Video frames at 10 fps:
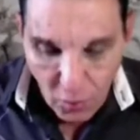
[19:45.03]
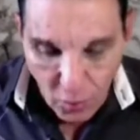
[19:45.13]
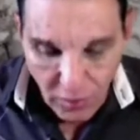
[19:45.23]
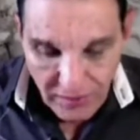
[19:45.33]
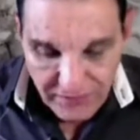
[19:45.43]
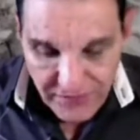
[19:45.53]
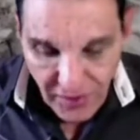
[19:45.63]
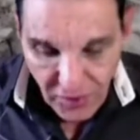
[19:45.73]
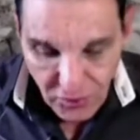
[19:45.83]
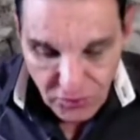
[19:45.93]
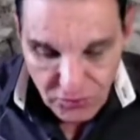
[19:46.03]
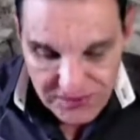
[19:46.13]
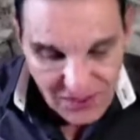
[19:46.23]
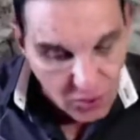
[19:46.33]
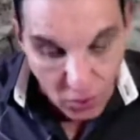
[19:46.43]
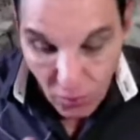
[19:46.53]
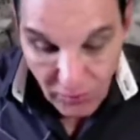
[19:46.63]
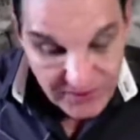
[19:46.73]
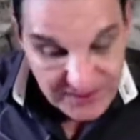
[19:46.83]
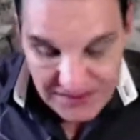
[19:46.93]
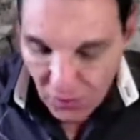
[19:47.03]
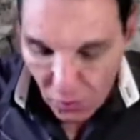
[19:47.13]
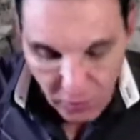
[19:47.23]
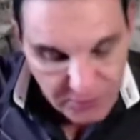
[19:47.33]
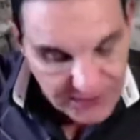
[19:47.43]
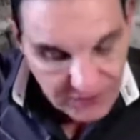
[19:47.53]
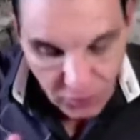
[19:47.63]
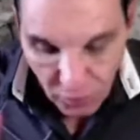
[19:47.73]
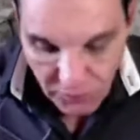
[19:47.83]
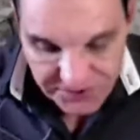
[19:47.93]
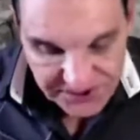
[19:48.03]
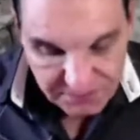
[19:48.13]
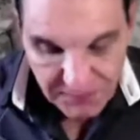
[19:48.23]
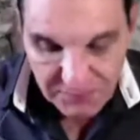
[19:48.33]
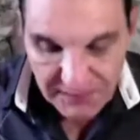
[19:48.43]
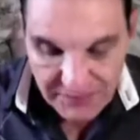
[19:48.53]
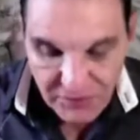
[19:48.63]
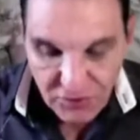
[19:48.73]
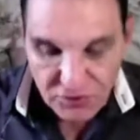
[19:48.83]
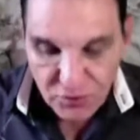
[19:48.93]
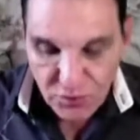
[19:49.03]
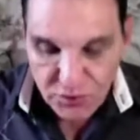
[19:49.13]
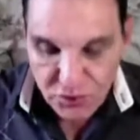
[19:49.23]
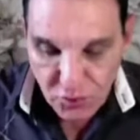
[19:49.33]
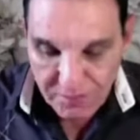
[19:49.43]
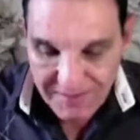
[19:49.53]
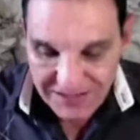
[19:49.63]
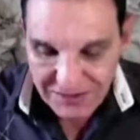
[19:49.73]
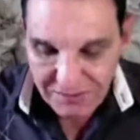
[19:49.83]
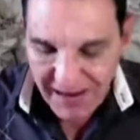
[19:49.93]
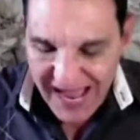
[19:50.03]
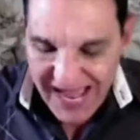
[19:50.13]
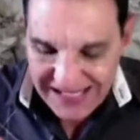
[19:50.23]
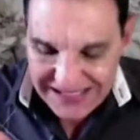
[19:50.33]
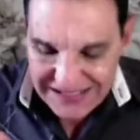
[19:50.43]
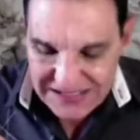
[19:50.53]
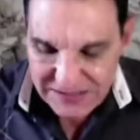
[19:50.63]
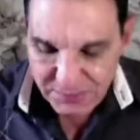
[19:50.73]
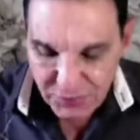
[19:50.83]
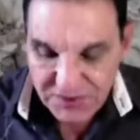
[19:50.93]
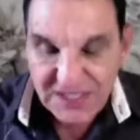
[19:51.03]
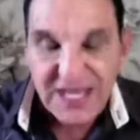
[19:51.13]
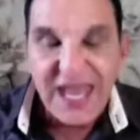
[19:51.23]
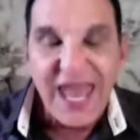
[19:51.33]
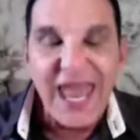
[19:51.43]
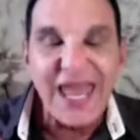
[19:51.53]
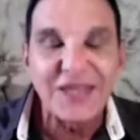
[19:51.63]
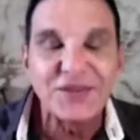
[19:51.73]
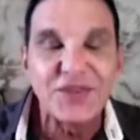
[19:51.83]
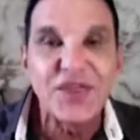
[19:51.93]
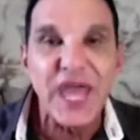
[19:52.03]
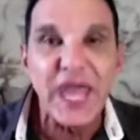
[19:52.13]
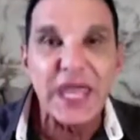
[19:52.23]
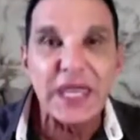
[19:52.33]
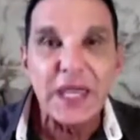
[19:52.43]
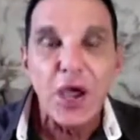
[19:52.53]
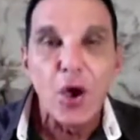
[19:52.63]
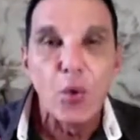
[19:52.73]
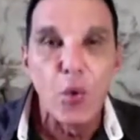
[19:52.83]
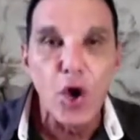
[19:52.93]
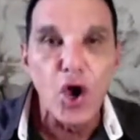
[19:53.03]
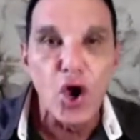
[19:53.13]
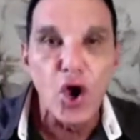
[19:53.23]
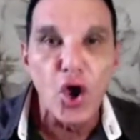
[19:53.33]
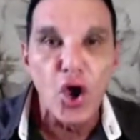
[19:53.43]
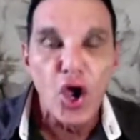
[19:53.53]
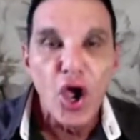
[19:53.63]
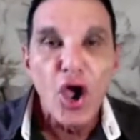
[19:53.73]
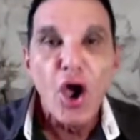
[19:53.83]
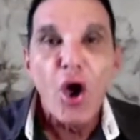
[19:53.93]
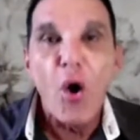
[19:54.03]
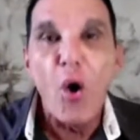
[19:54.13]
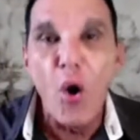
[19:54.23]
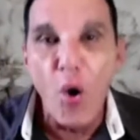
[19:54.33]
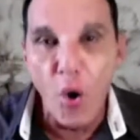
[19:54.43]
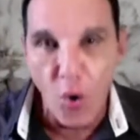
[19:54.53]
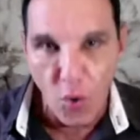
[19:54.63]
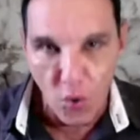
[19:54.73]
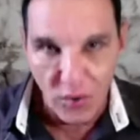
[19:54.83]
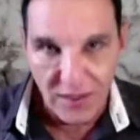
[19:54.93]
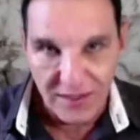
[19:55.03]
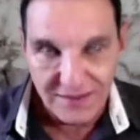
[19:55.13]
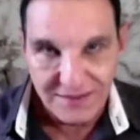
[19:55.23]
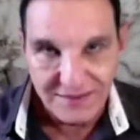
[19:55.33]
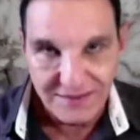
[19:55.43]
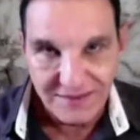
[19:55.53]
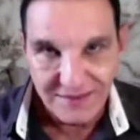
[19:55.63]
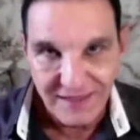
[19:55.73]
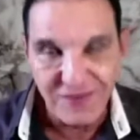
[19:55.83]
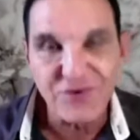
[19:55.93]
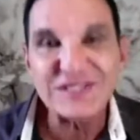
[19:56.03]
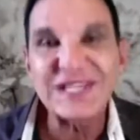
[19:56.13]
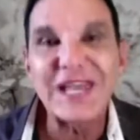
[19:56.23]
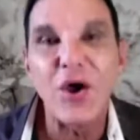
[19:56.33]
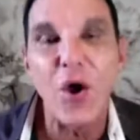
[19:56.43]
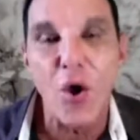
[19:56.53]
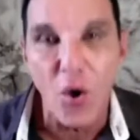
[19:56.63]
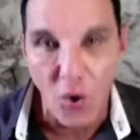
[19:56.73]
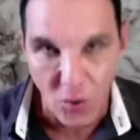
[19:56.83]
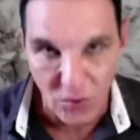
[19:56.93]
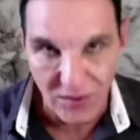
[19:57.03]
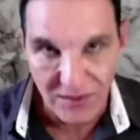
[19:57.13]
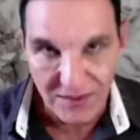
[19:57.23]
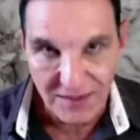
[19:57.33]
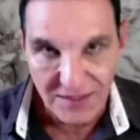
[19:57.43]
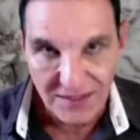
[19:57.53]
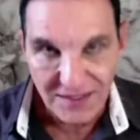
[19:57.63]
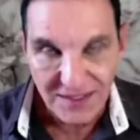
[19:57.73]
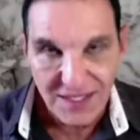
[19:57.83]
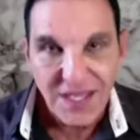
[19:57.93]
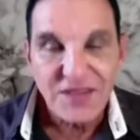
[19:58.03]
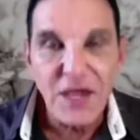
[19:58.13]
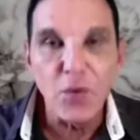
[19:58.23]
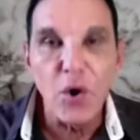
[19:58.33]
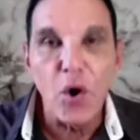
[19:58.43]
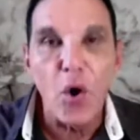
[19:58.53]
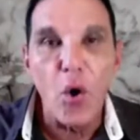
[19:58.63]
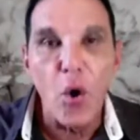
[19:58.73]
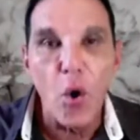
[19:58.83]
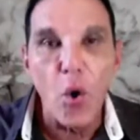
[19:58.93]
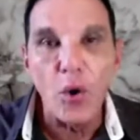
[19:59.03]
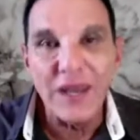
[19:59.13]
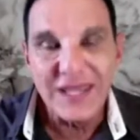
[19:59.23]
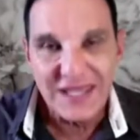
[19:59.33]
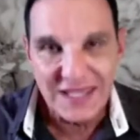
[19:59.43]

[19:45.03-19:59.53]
All of those, all these, all bringing all sick people and those who were tormented by unclean spirits, and they were all. Everyone say all. They were all